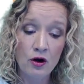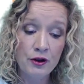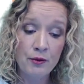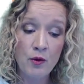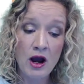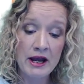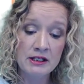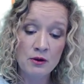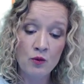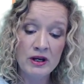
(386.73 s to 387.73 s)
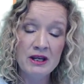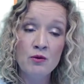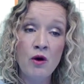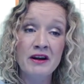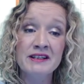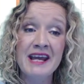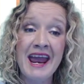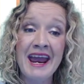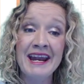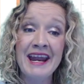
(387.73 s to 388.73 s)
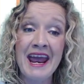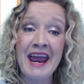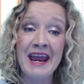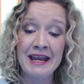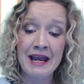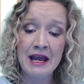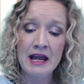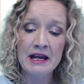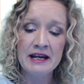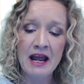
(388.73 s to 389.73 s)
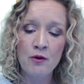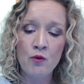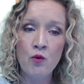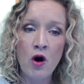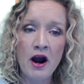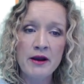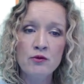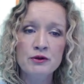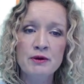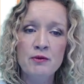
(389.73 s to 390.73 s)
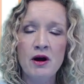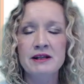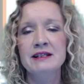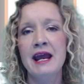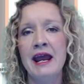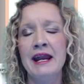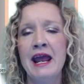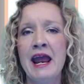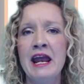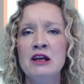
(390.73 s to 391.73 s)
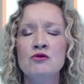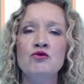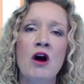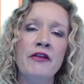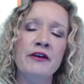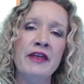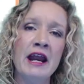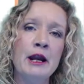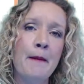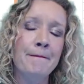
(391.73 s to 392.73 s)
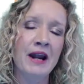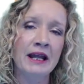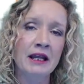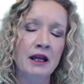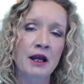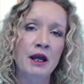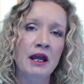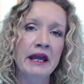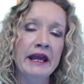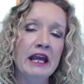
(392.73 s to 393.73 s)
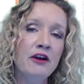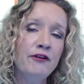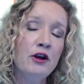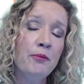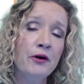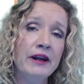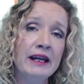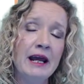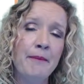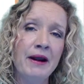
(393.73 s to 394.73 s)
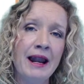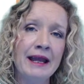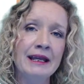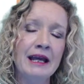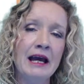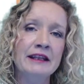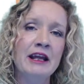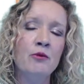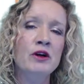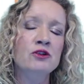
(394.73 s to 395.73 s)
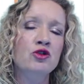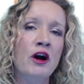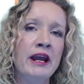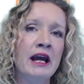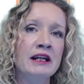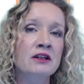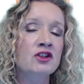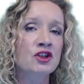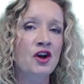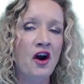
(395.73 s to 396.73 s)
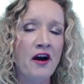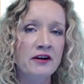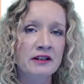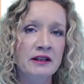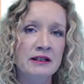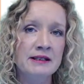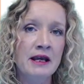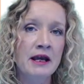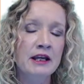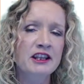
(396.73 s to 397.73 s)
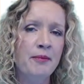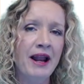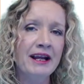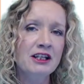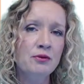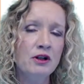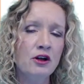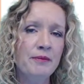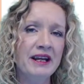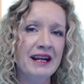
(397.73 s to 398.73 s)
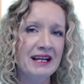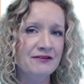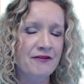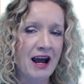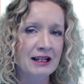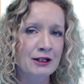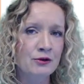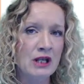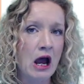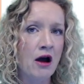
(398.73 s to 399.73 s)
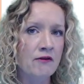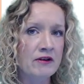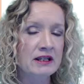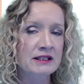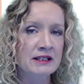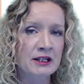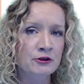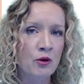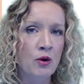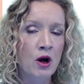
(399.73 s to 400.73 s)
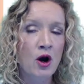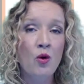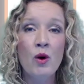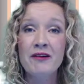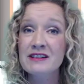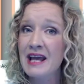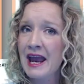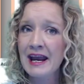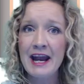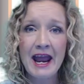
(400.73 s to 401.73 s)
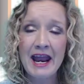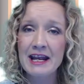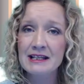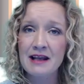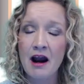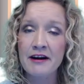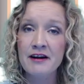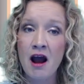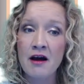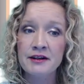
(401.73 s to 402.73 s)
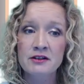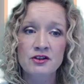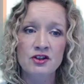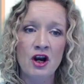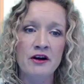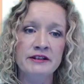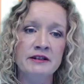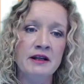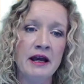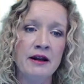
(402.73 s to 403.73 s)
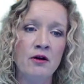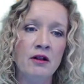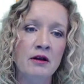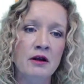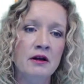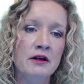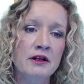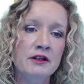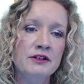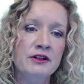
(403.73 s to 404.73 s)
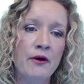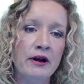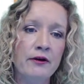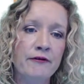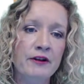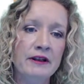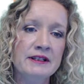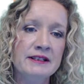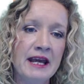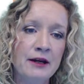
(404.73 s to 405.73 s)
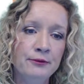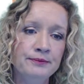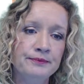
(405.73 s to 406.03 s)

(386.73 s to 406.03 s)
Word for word: Otherwise, we want NA. Now, why would we want NA rather than blank? If you put in a blank and then we try and chart this, the blanks will come in as values of zero, whereas NAs are not charted at all. So I'm going to fill this down.